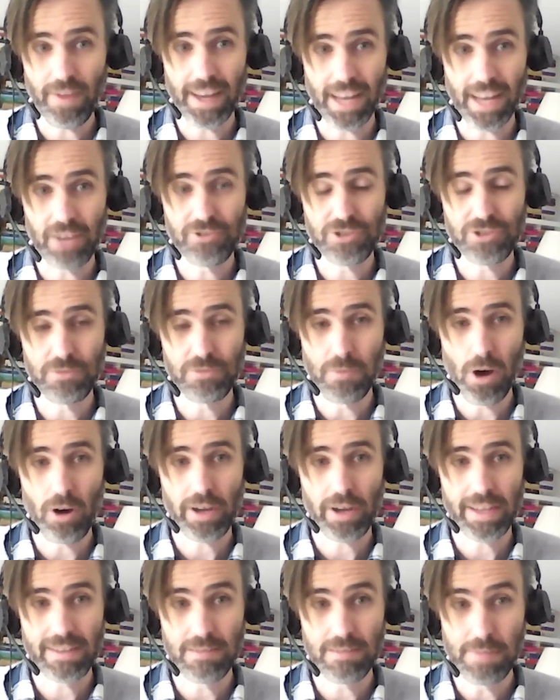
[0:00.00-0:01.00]
financial
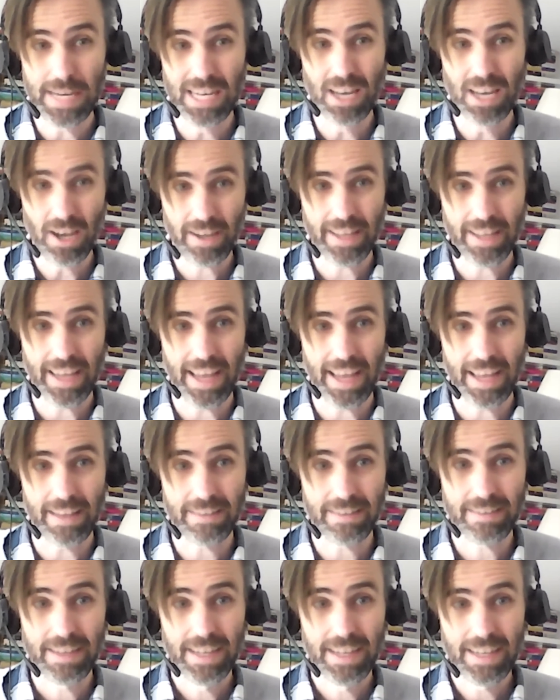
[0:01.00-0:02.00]
market to be looking
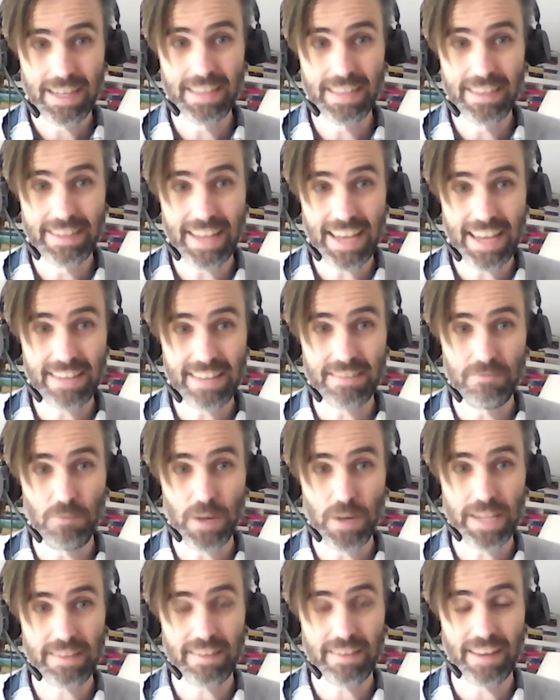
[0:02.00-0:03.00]
at in the days and
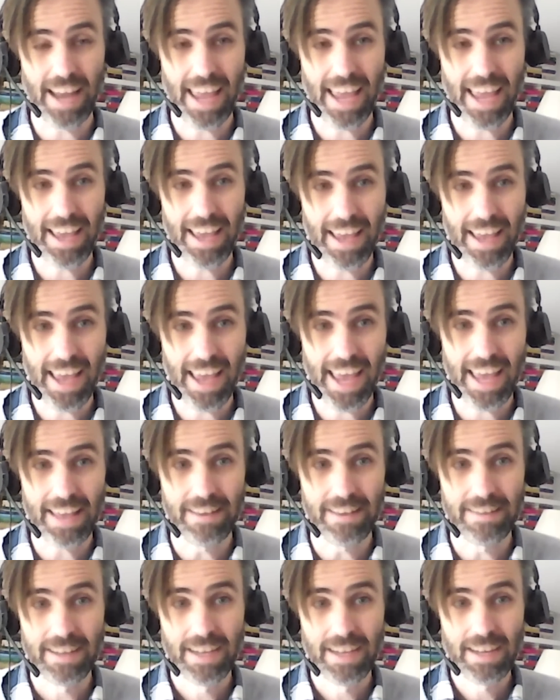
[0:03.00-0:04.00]
weeks
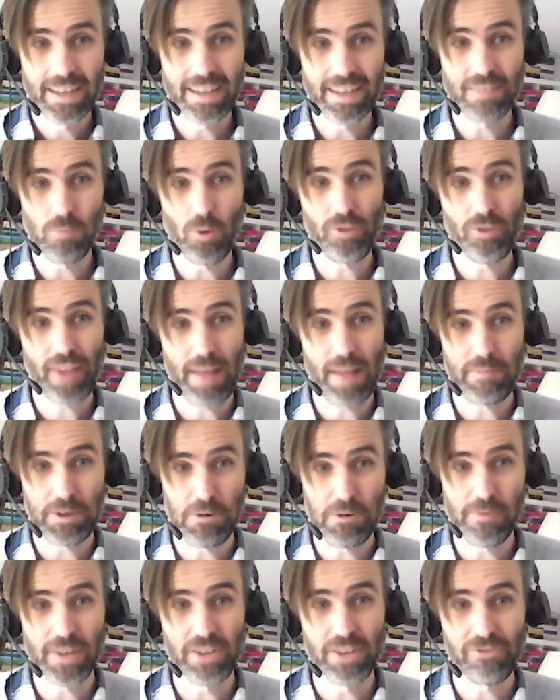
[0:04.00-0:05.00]
ahead is what's
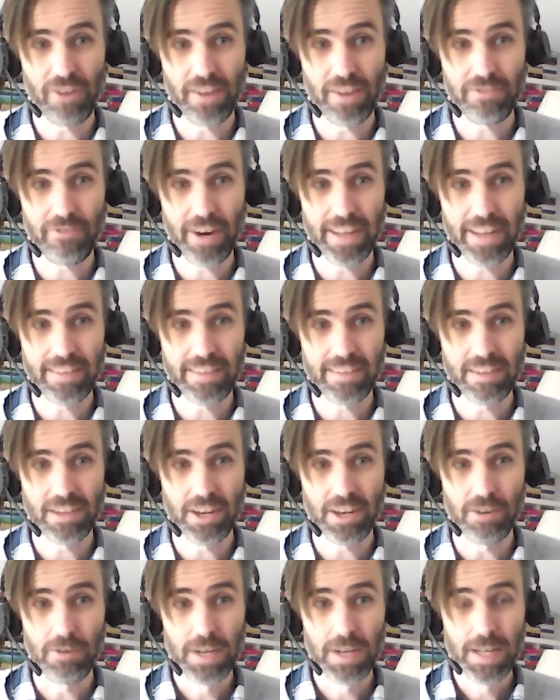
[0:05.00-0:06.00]
happening with interest rates.
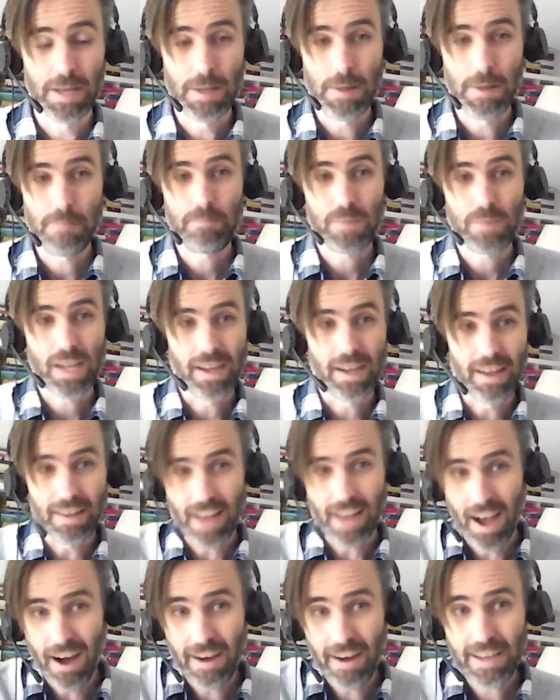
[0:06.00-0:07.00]
And,
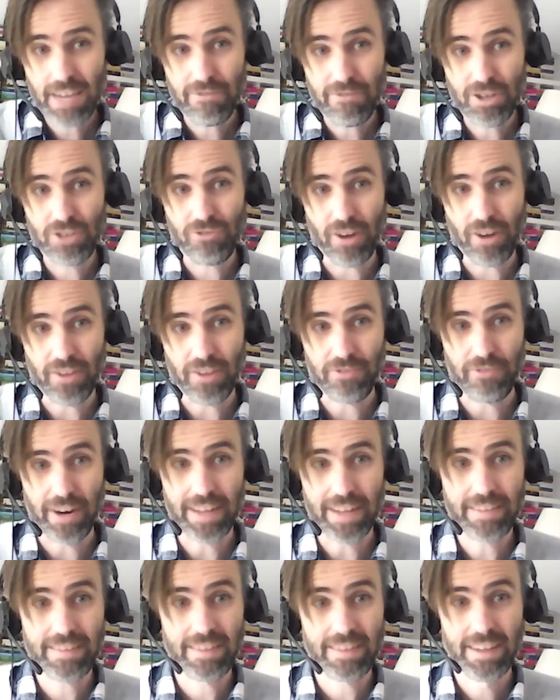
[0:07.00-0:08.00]
higher interest
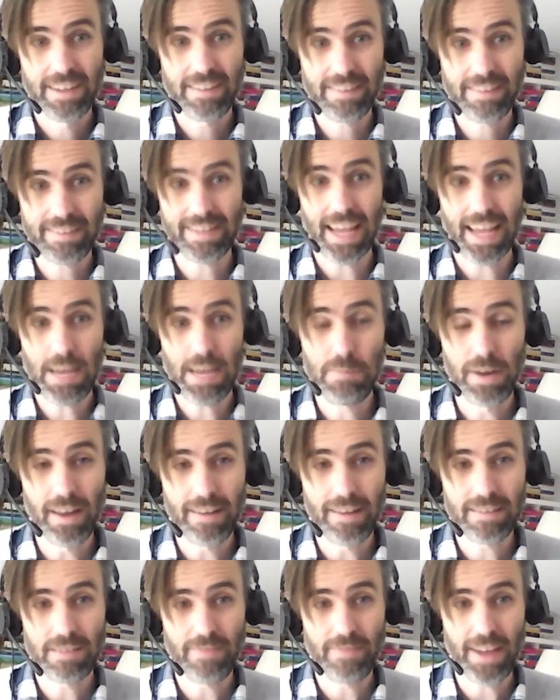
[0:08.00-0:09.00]
rates
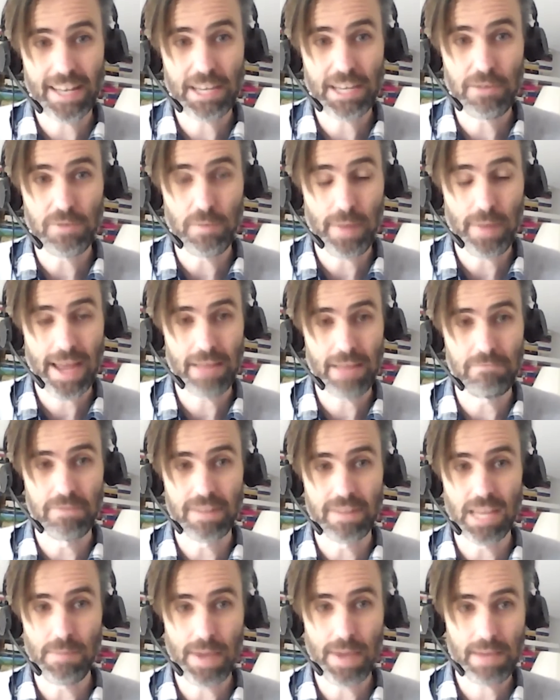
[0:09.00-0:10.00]
stabilize the value of the
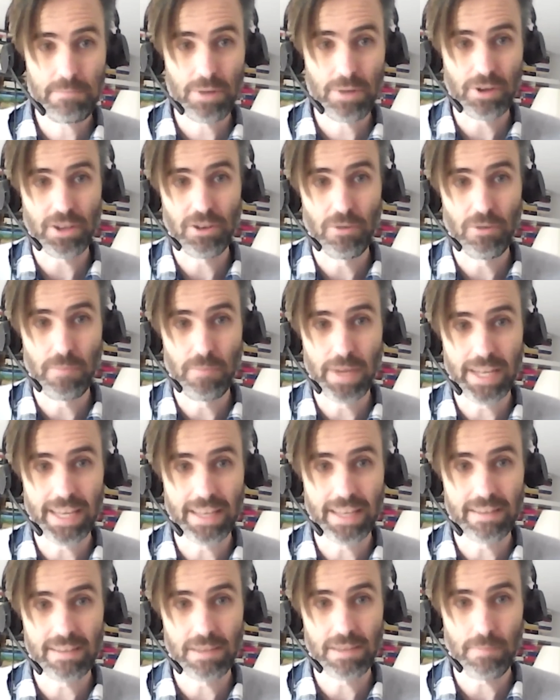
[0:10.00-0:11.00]
pound. They make putting your
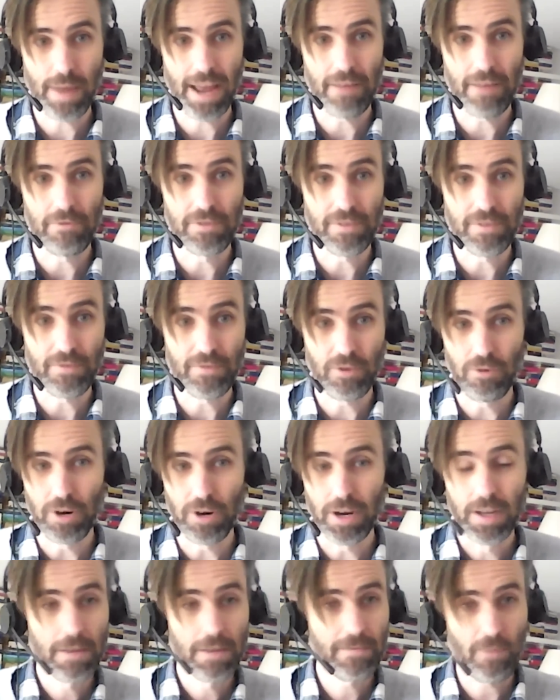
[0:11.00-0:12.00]
money into the pound, if
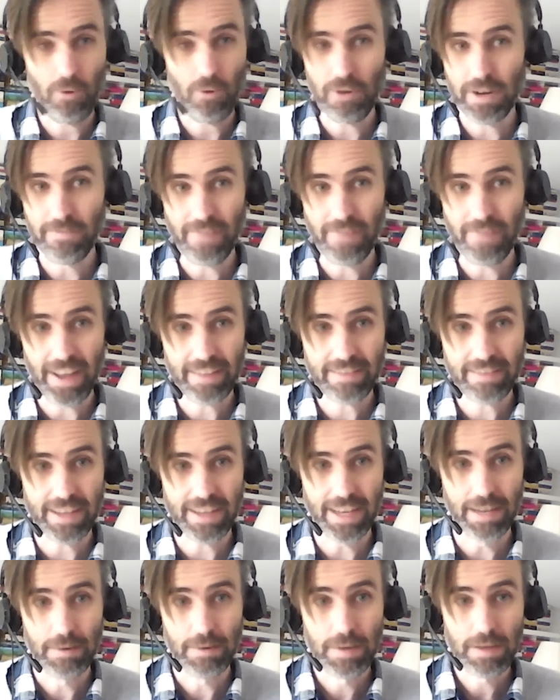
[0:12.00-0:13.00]
you're a foreign
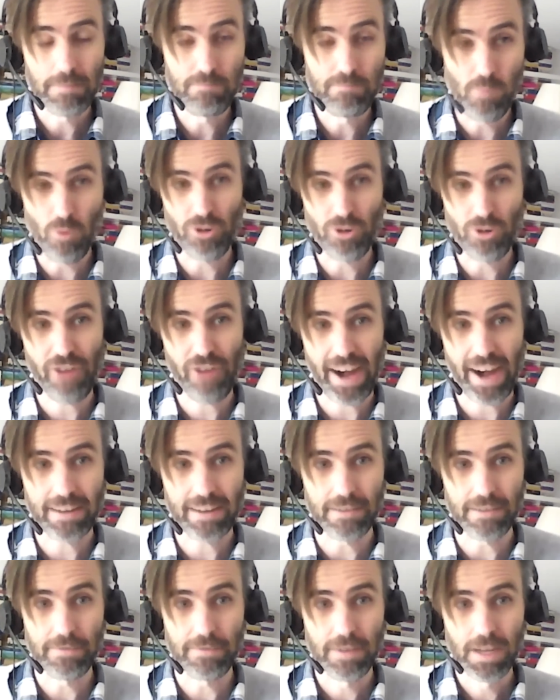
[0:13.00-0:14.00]
investor, more
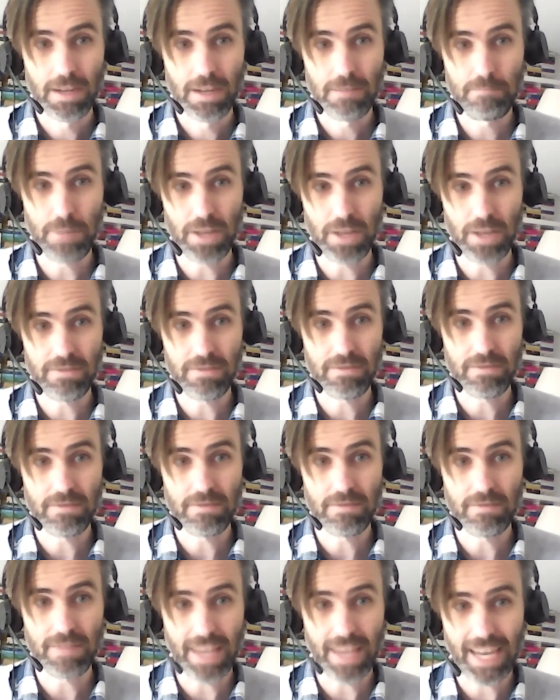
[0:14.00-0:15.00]
attractive.
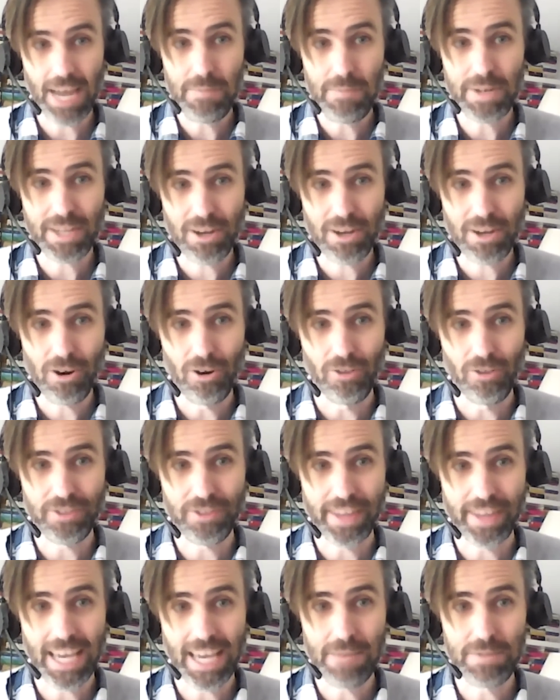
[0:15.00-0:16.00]
But they come at a
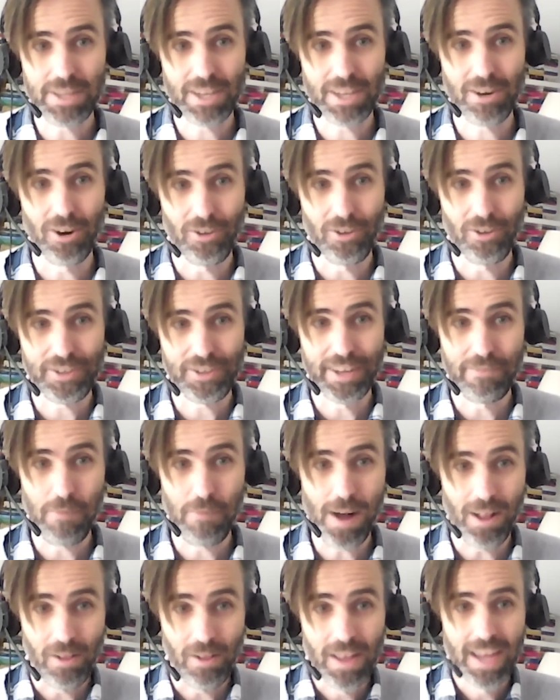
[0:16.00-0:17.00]
cost. They come at the cost
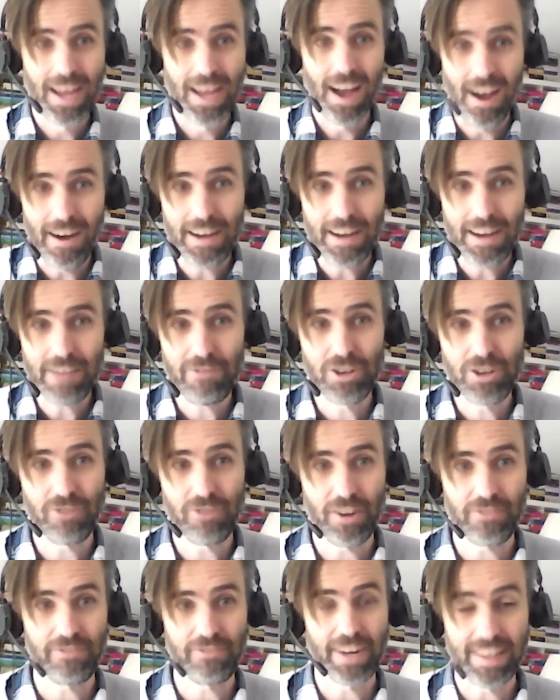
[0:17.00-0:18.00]
of, higher
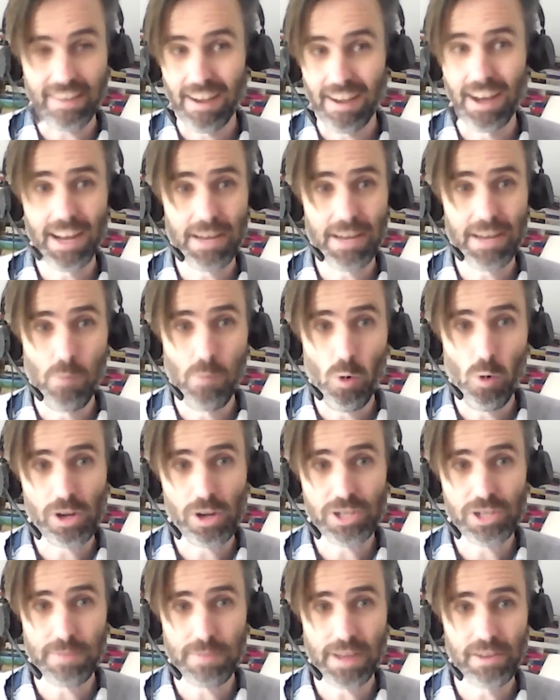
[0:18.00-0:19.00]
interest rates, higher
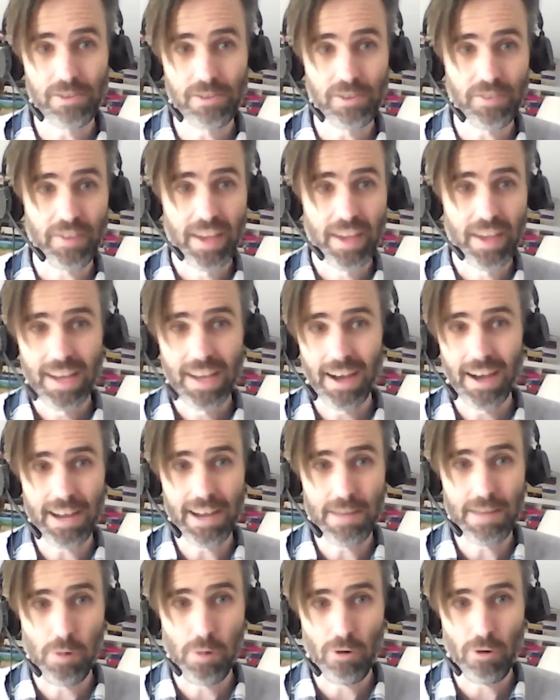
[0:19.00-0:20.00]
mortgage bills,
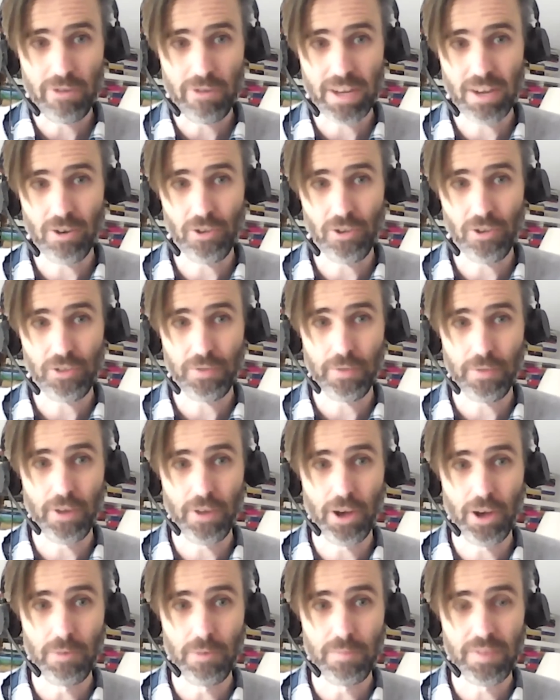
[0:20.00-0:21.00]
higher borrowing costs for
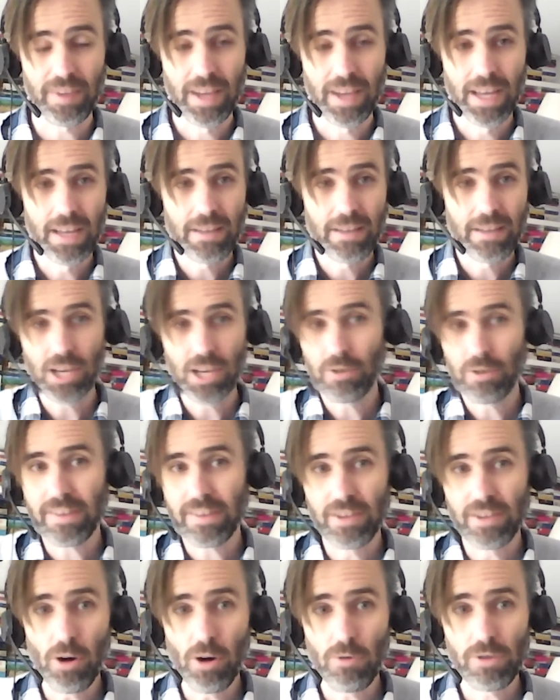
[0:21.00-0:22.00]
firms. It's
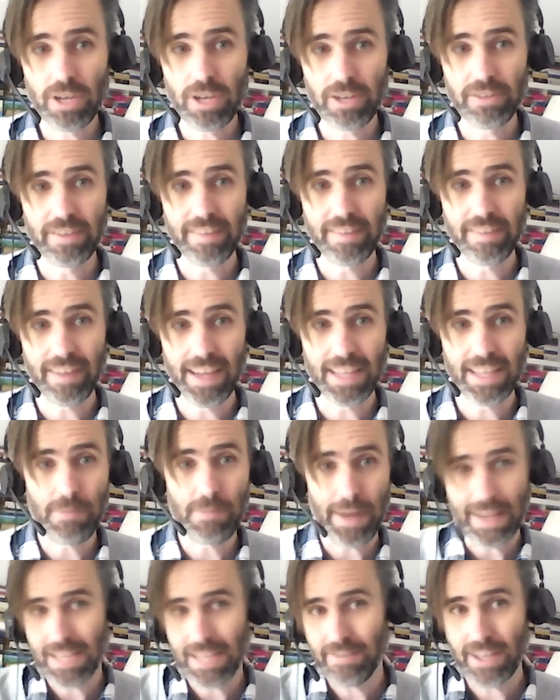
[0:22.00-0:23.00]
no good saying the
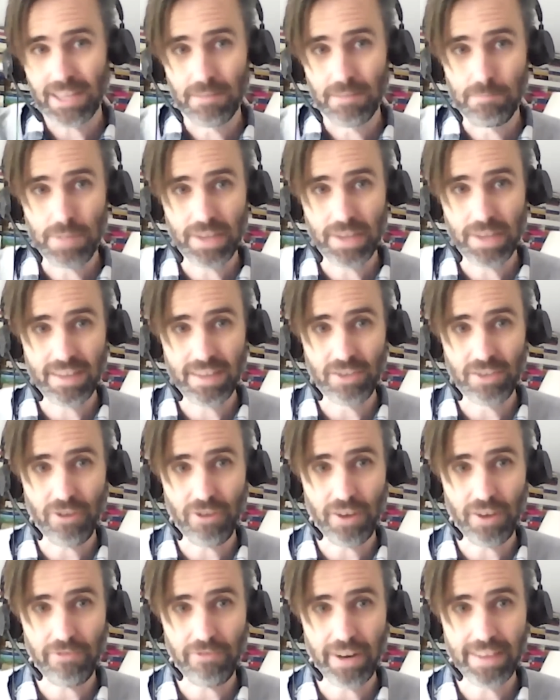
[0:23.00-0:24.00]
Bank of England puts
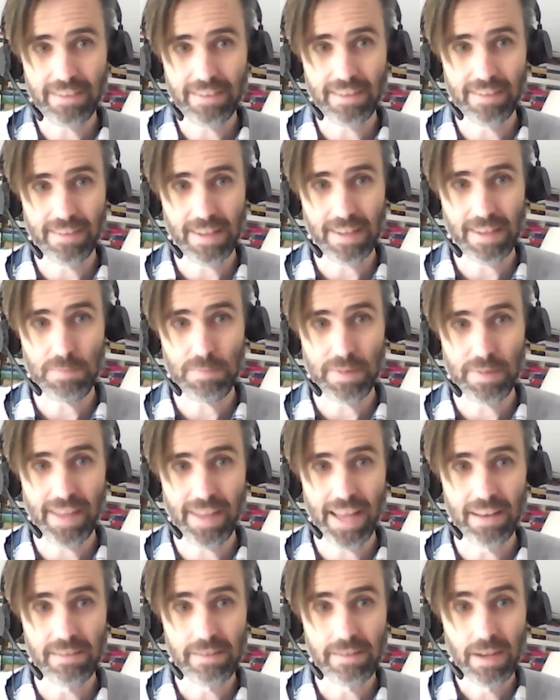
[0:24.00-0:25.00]
interest rates to
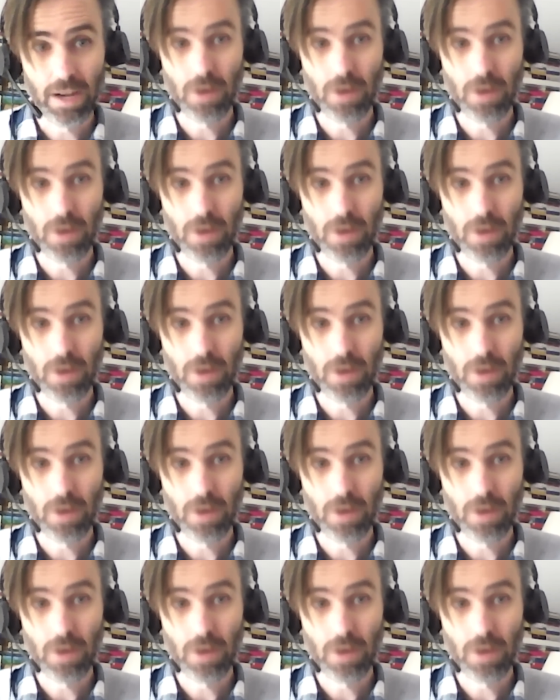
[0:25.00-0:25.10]
6%.